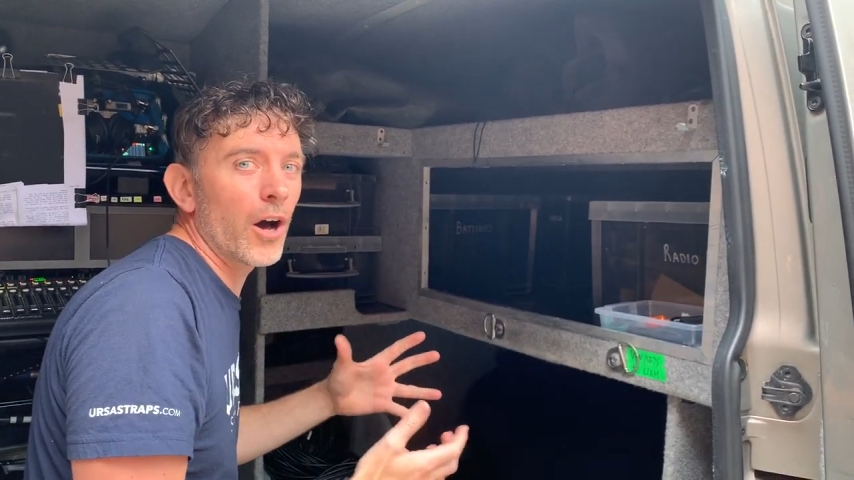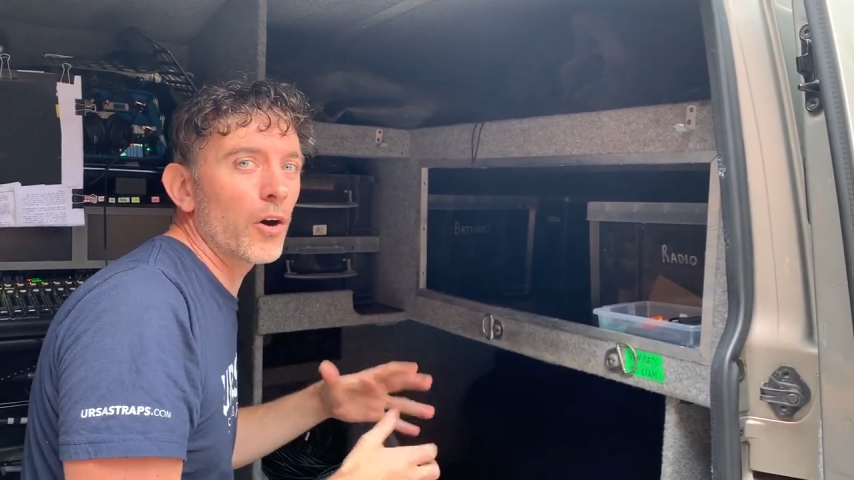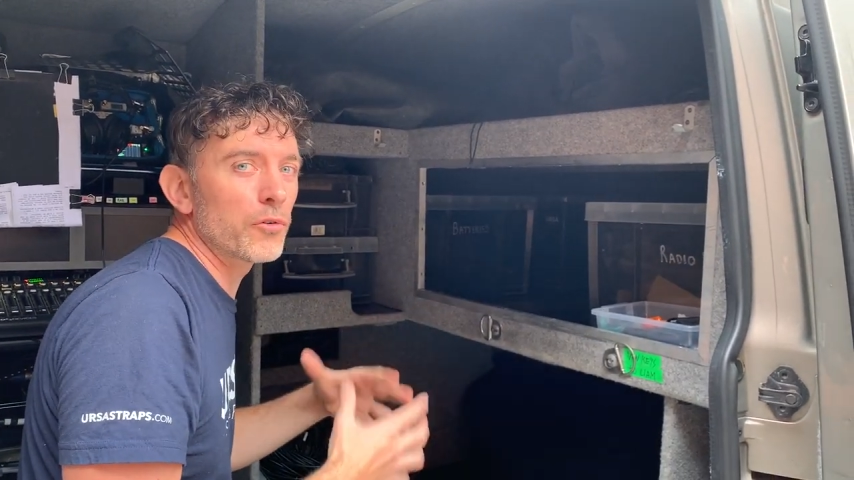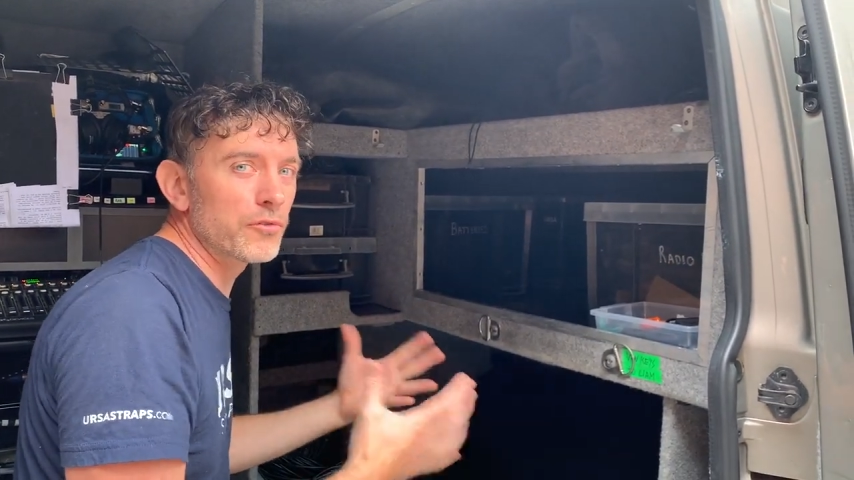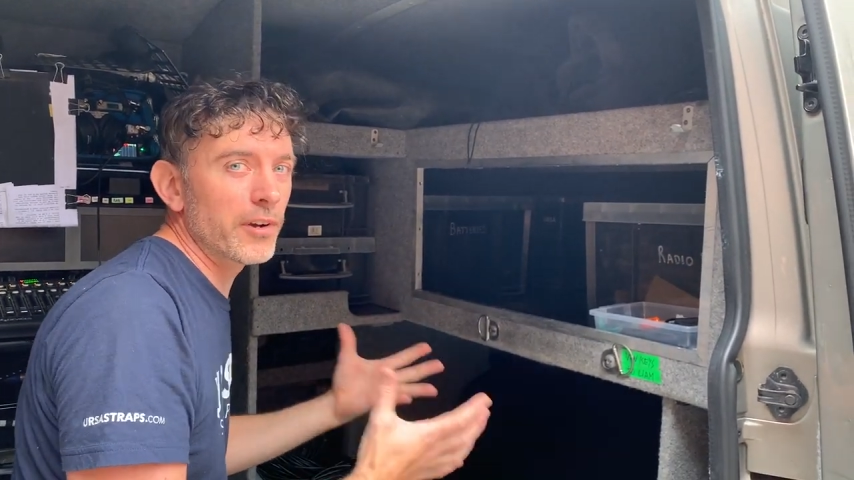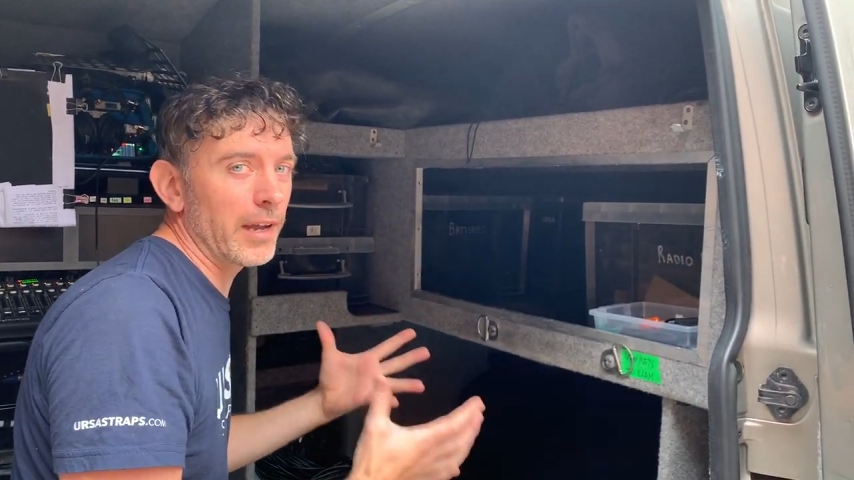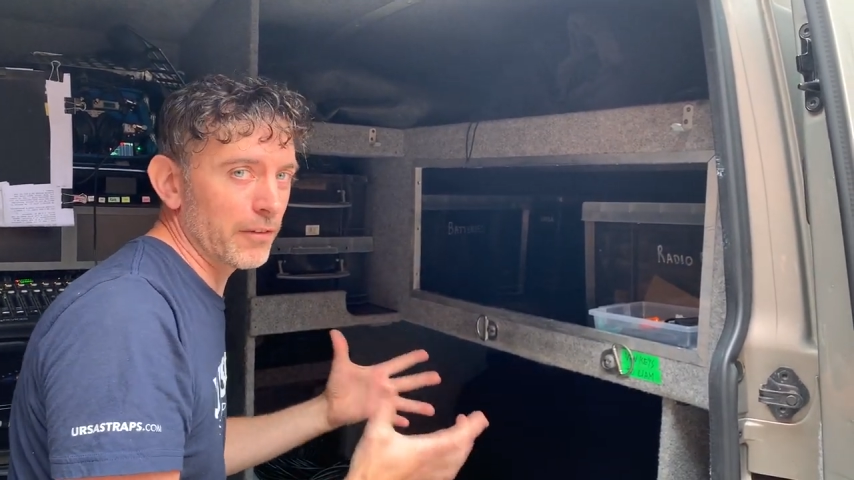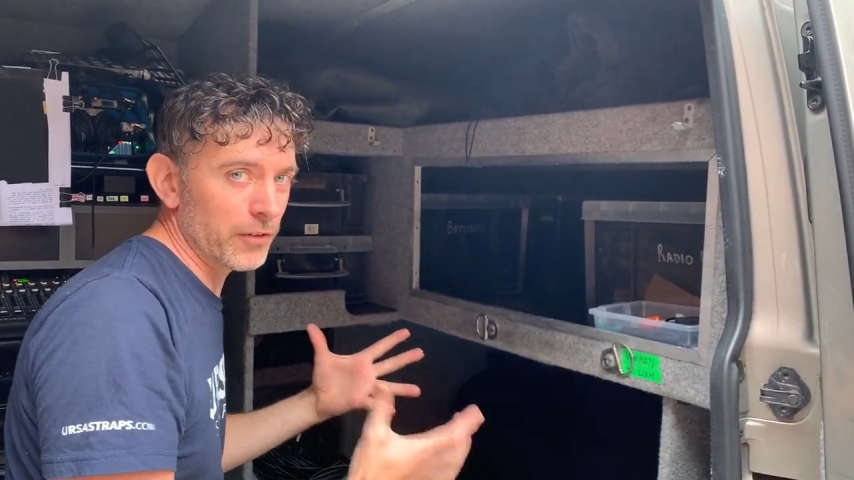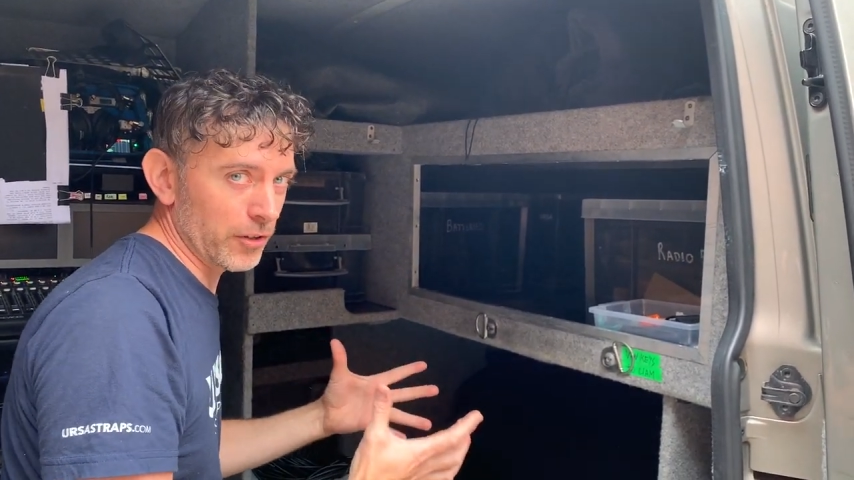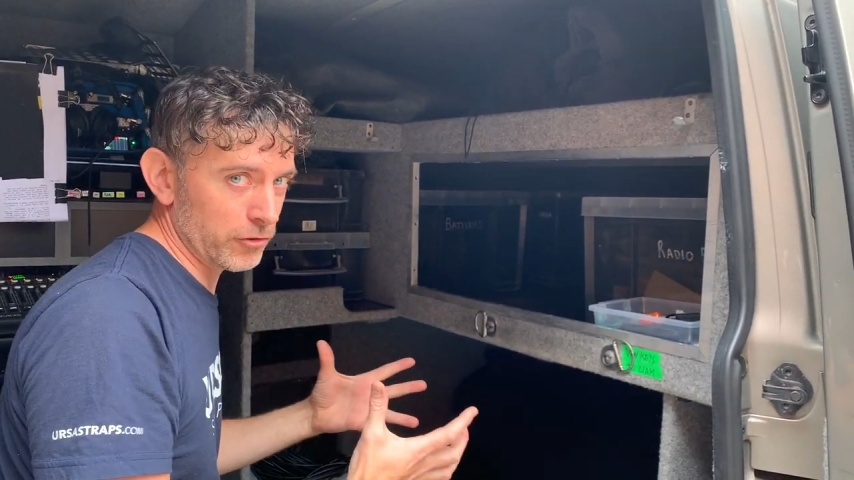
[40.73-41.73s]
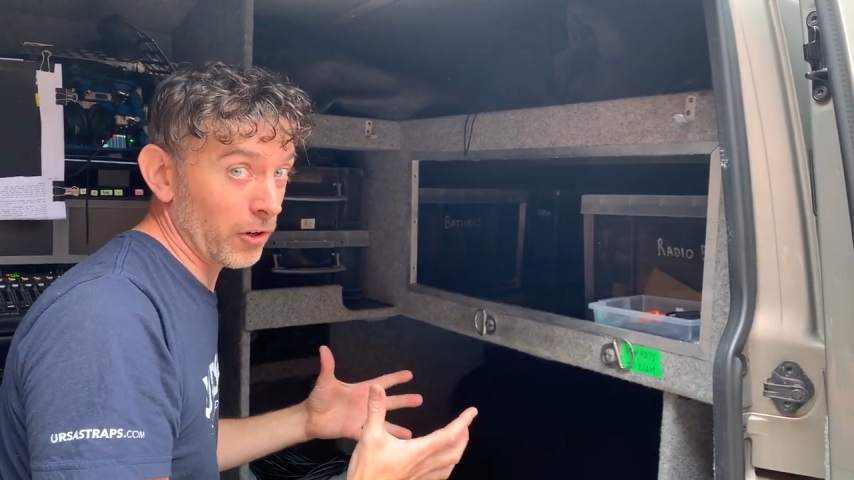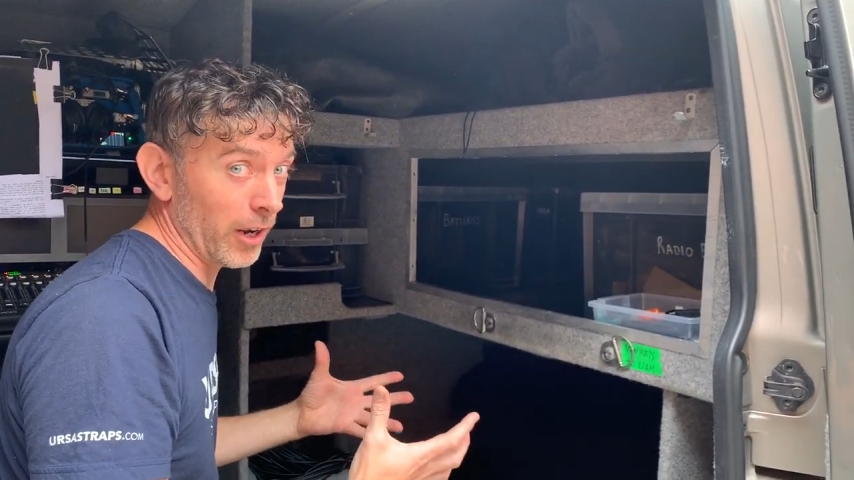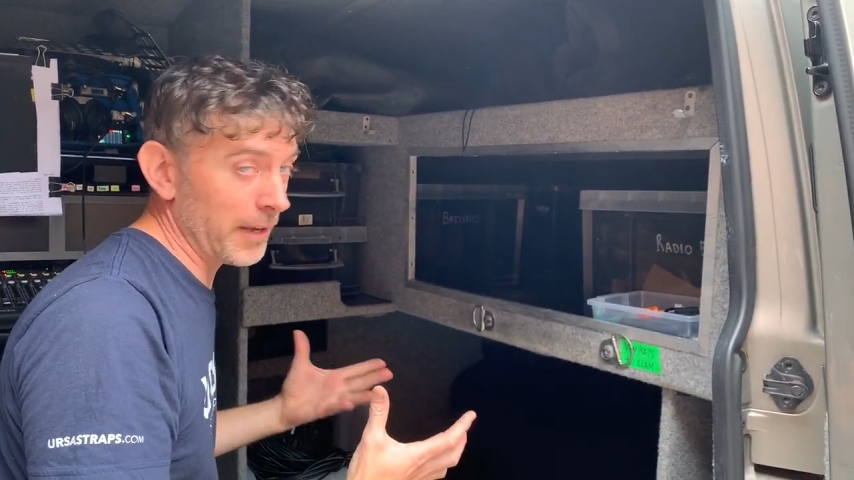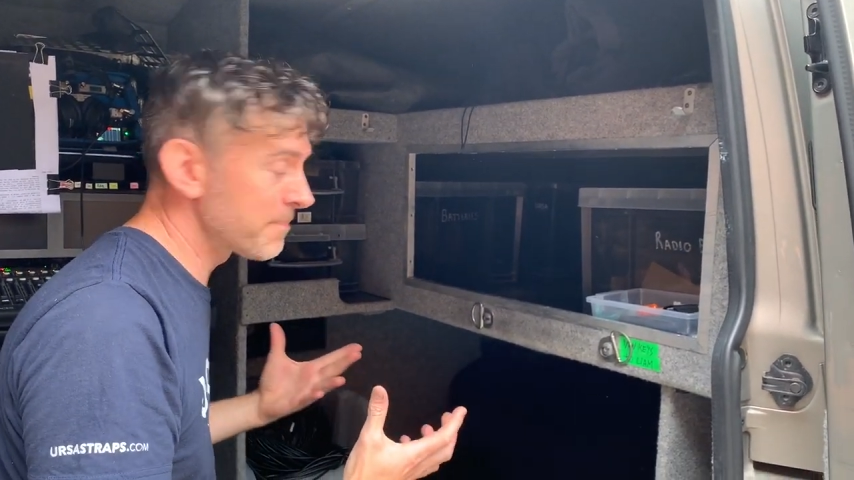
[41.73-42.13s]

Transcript: whole rig for the trolley.